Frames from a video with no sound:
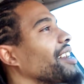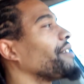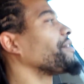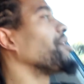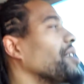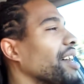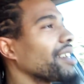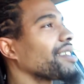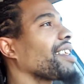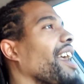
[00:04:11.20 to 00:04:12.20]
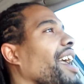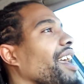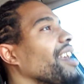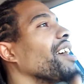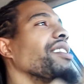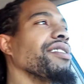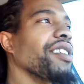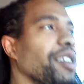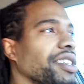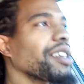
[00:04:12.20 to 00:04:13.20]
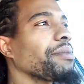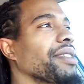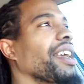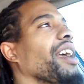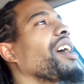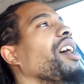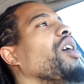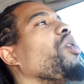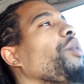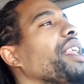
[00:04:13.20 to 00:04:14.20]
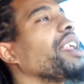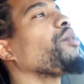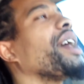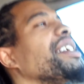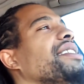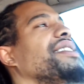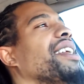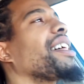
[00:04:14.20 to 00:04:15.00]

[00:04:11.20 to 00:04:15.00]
enough for you to understand. You understand what I'm saying? We didn't waste